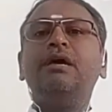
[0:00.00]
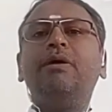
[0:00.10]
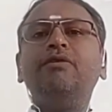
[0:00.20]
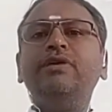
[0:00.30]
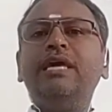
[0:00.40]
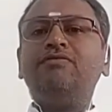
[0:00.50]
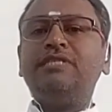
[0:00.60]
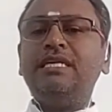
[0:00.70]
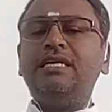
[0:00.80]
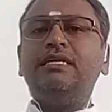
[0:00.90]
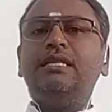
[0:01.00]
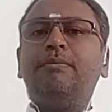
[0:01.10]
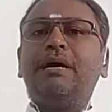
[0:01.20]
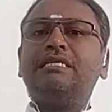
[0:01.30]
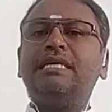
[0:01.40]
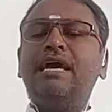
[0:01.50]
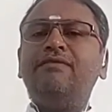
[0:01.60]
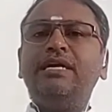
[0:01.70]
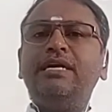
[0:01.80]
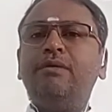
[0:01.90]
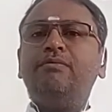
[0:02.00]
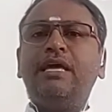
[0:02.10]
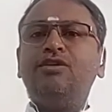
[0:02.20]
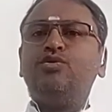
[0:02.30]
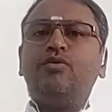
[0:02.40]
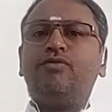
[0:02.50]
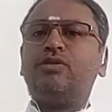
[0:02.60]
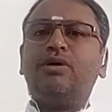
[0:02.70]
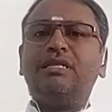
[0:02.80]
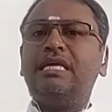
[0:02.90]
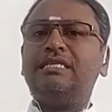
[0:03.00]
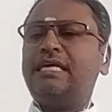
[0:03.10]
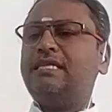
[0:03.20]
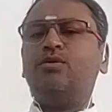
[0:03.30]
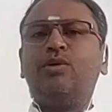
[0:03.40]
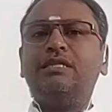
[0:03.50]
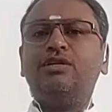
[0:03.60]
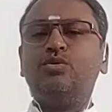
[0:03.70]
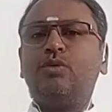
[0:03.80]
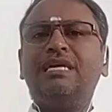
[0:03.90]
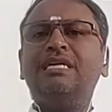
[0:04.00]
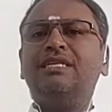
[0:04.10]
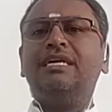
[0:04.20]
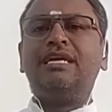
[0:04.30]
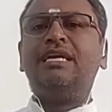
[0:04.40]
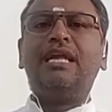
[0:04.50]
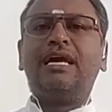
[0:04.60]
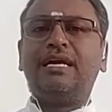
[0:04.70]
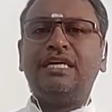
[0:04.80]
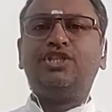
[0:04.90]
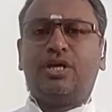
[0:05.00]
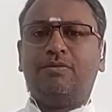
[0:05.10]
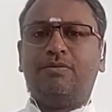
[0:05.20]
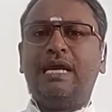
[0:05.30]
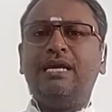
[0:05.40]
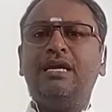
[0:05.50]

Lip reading: But we have seen it in the past. Every time they issue a fatwa, they say that, okay, this is what, it's literally like a hit job, right?